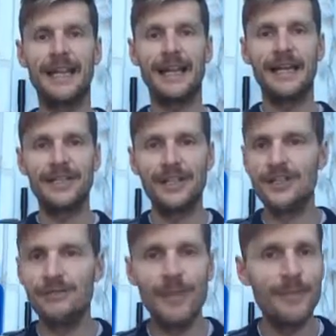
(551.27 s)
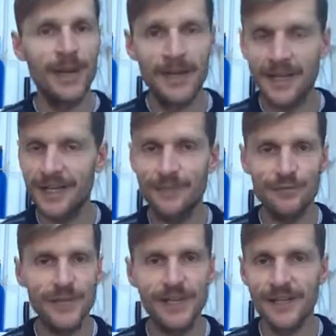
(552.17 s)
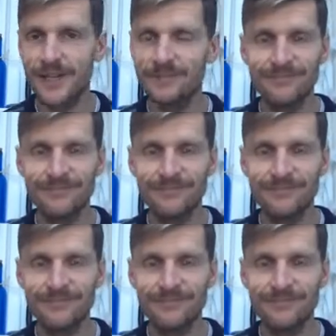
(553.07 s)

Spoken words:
And just remember, breathe.